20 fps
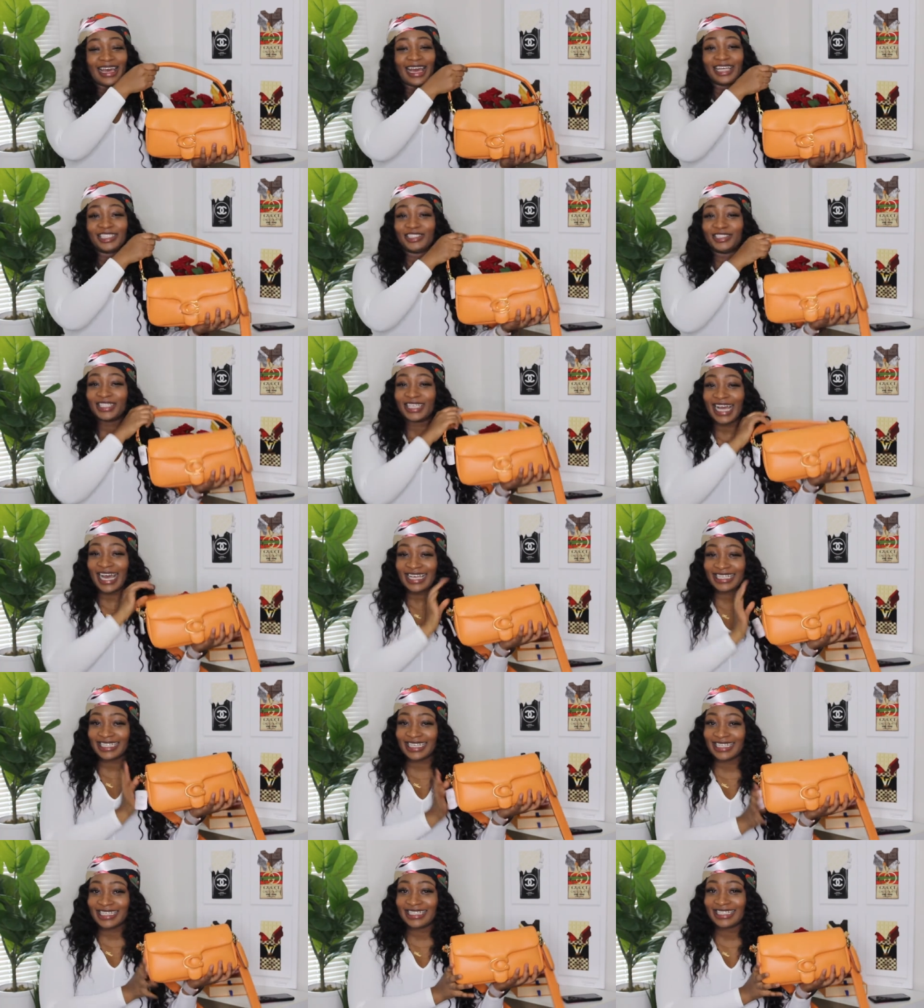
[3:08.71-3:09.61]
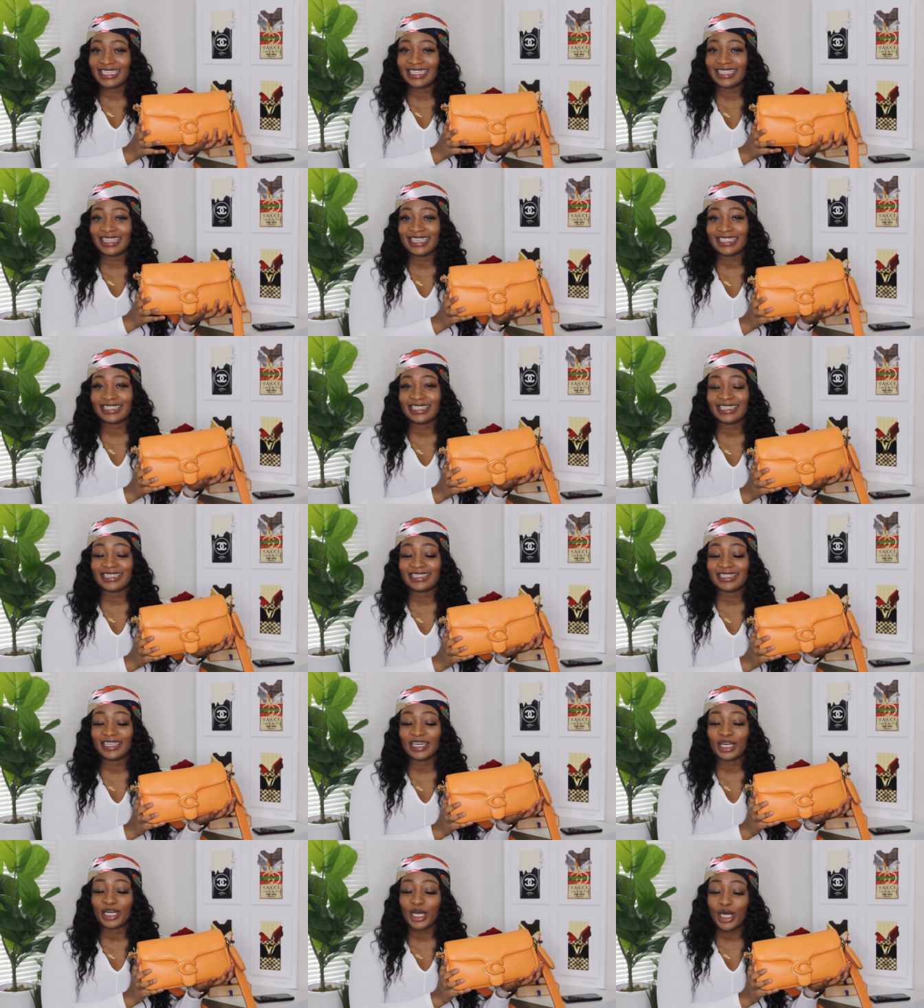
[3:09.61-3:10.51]
As you guys can see, this is
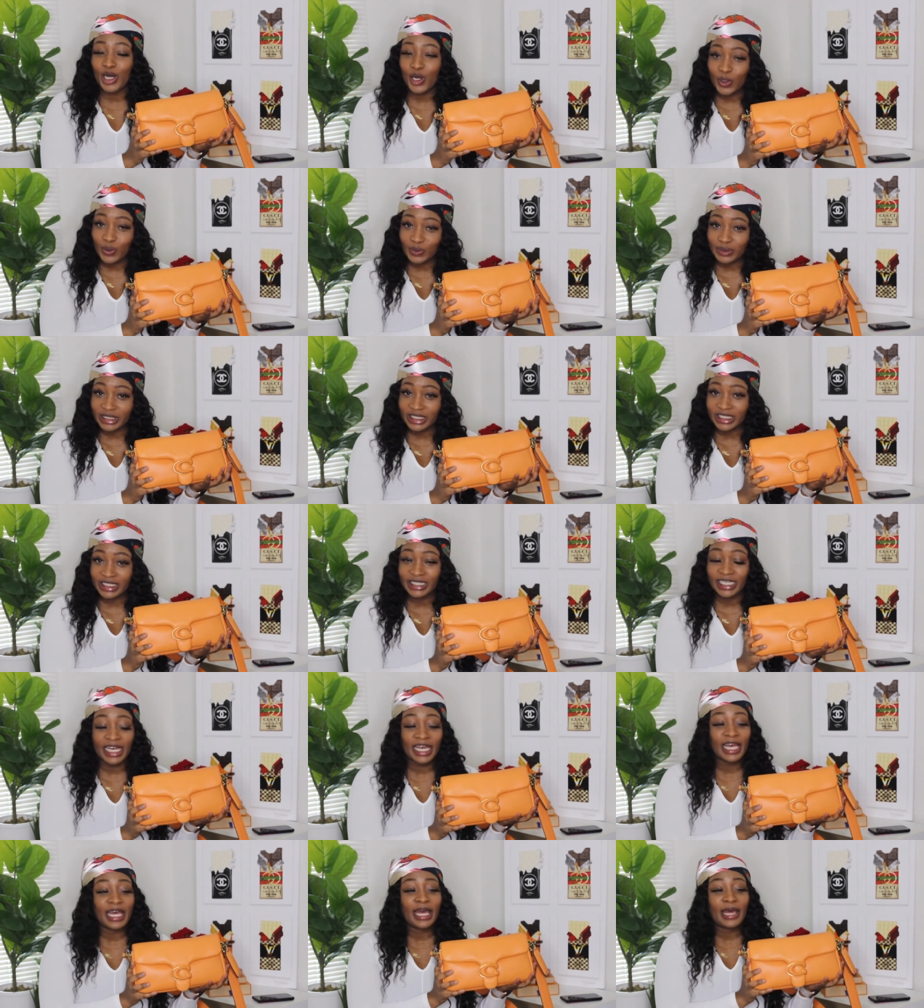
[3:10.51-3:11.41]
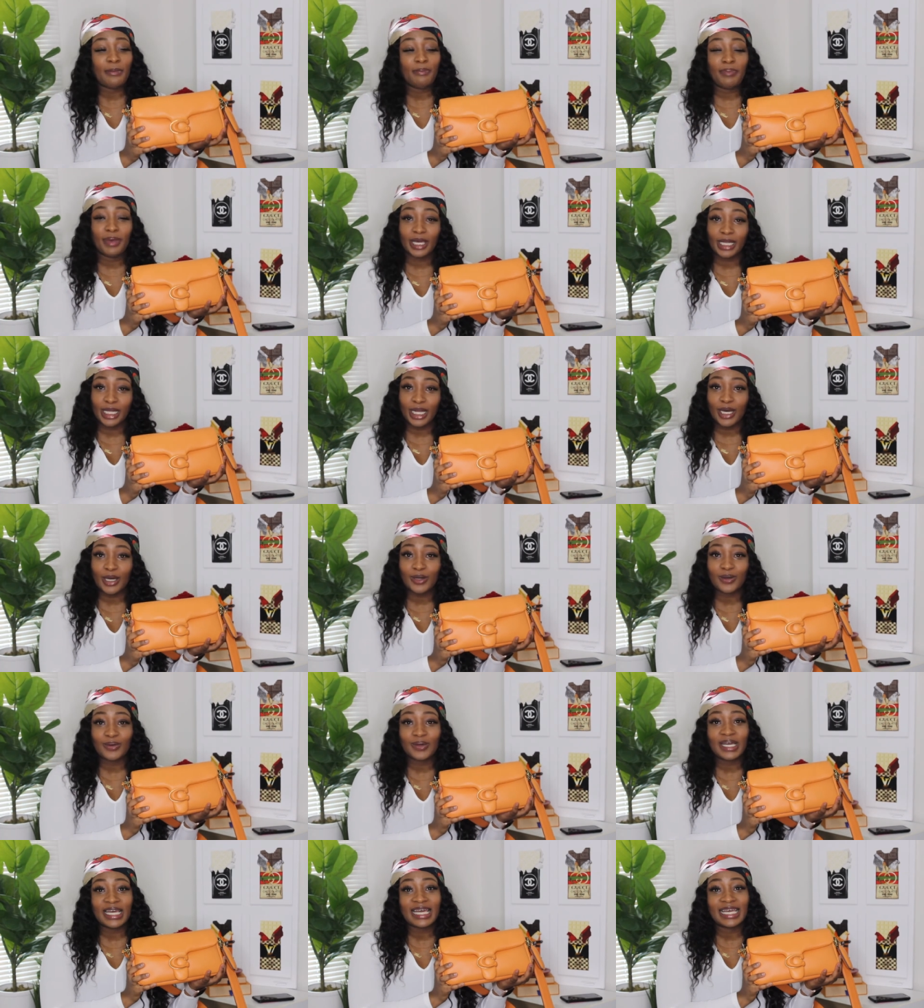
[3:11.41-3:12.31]
the Coach
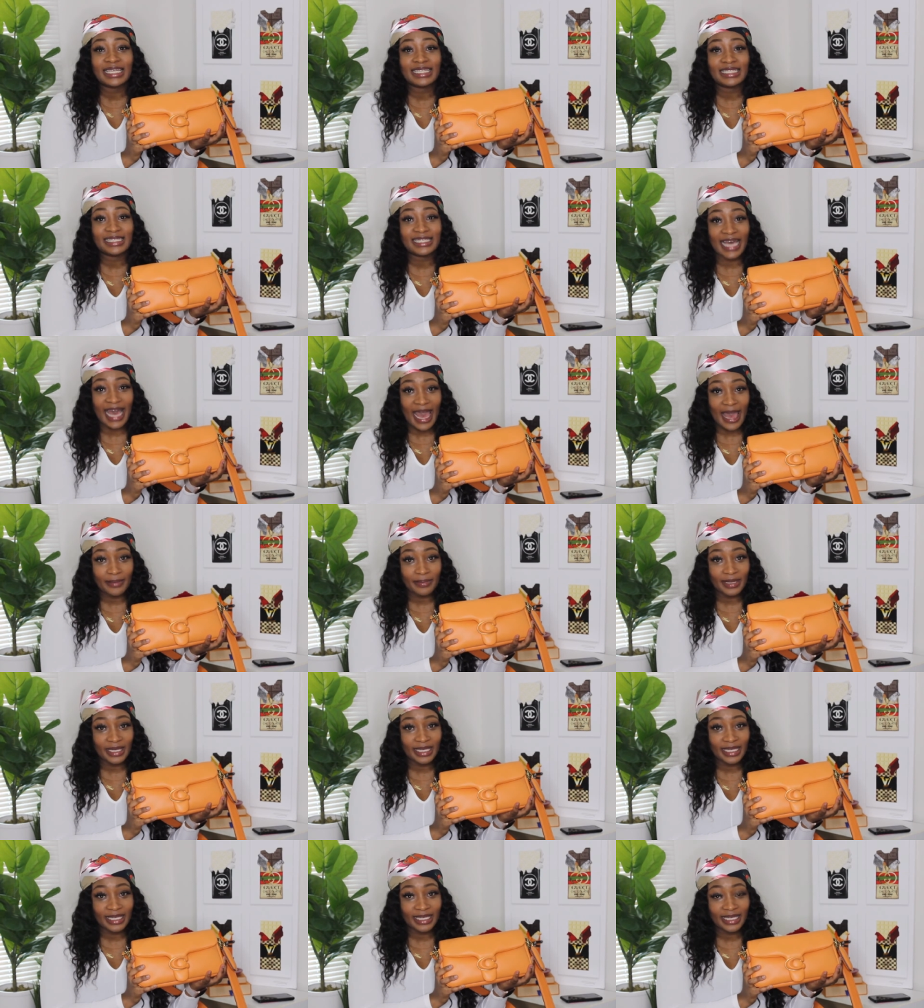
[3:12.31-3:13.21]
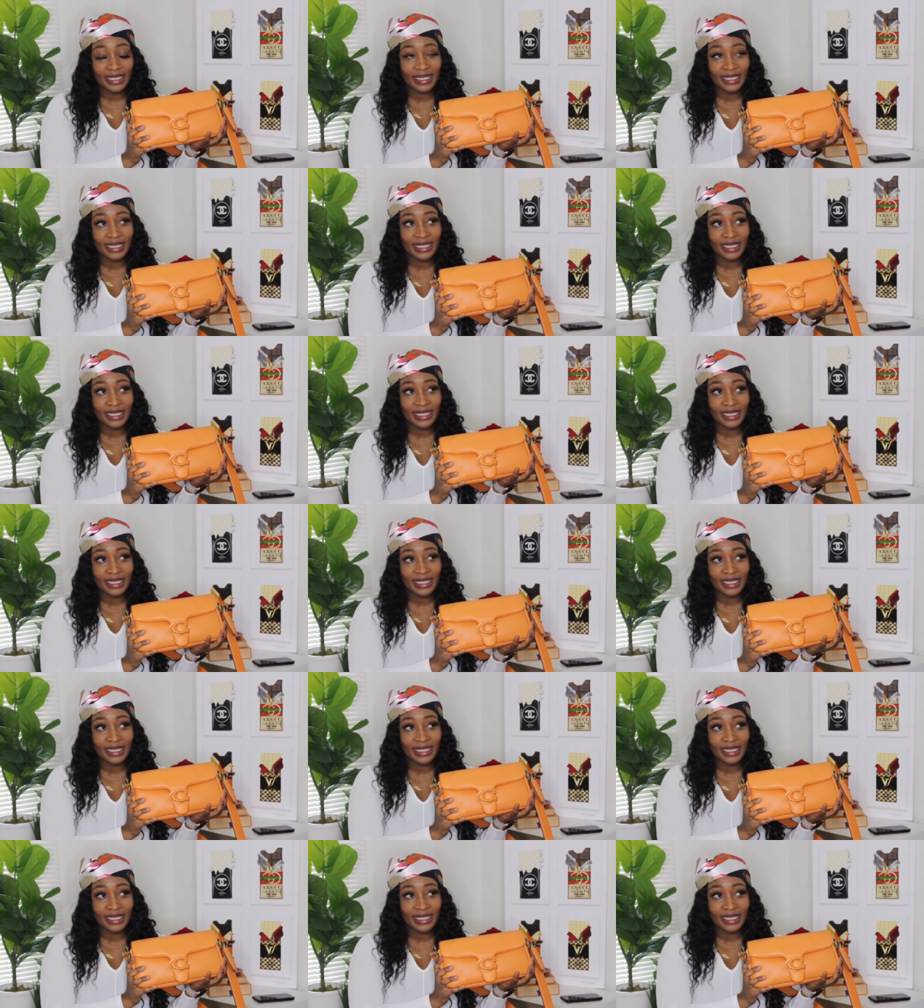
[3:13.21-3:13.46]
Pillow Tabby.